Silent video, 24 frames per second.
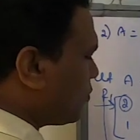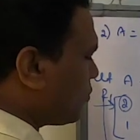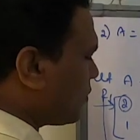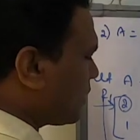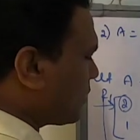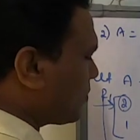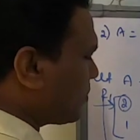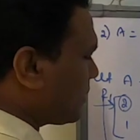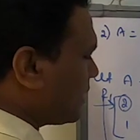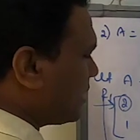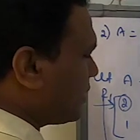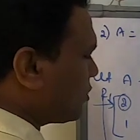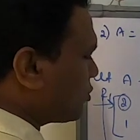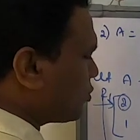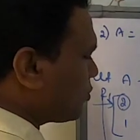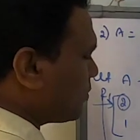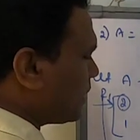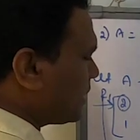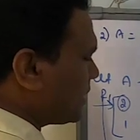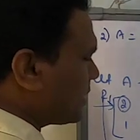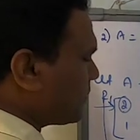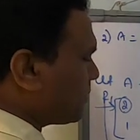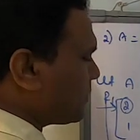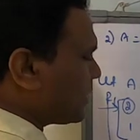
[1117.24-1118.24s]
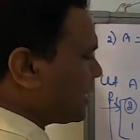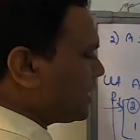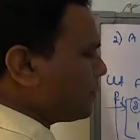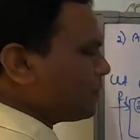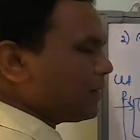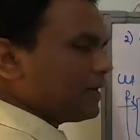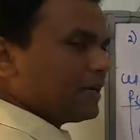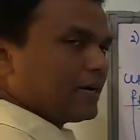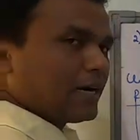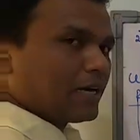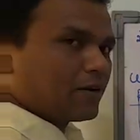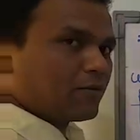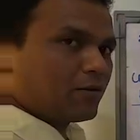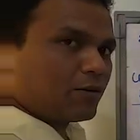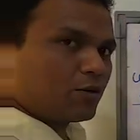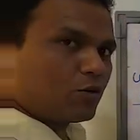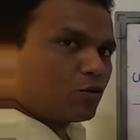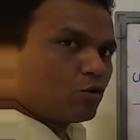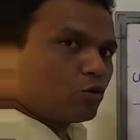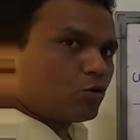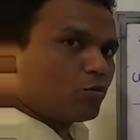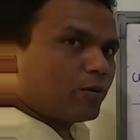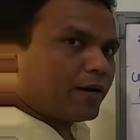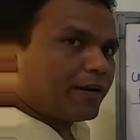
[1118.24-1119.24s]
1 by 2 multiplied by
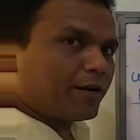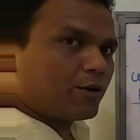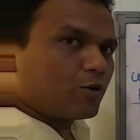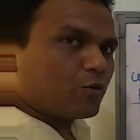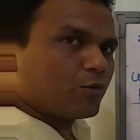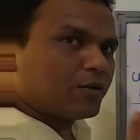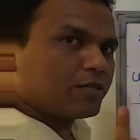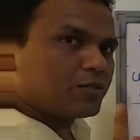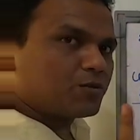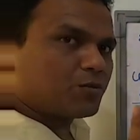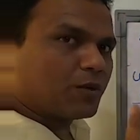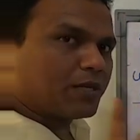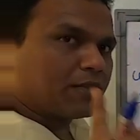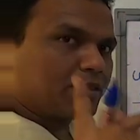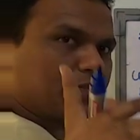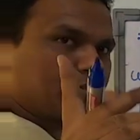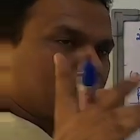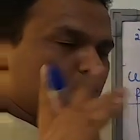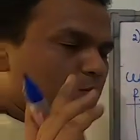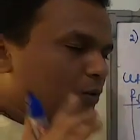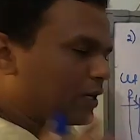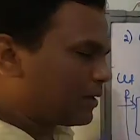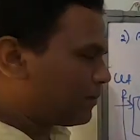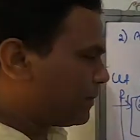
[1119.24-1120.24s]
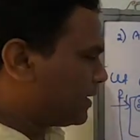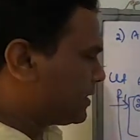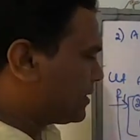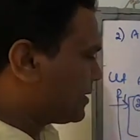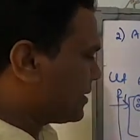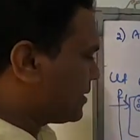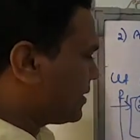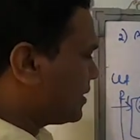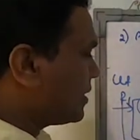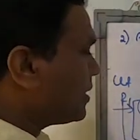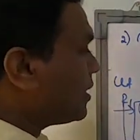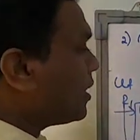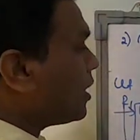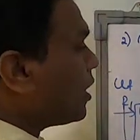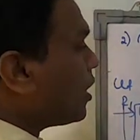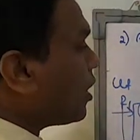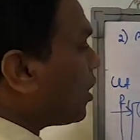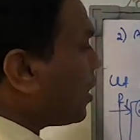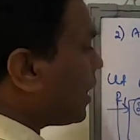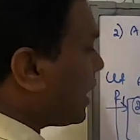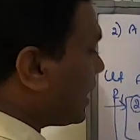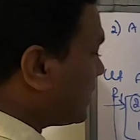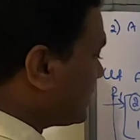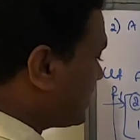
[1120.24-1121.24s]
R1. 2 by 2 is 1. That's one method.
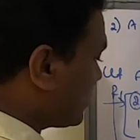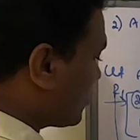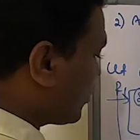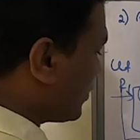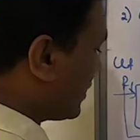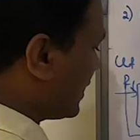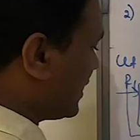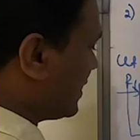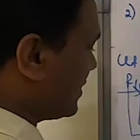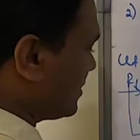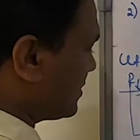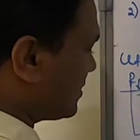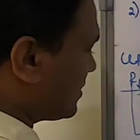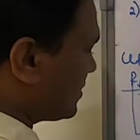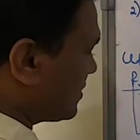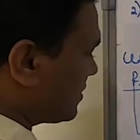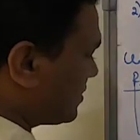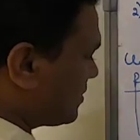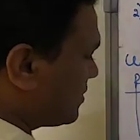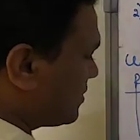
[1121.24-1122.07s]
Otherwise,